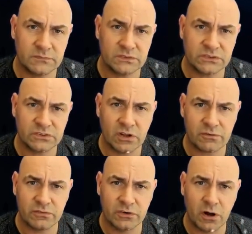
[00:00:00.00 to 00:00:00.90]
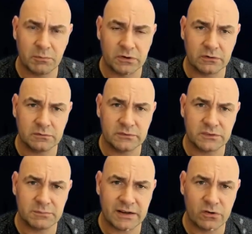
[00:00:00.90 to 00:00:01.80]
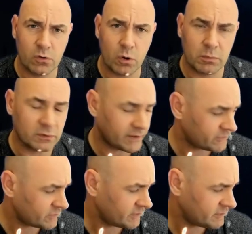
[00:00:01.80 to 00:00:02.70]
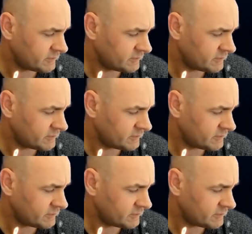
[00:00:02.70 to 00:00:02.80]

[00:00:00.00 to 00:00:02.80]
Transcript: It's not phenomenal. It's about normal, actually.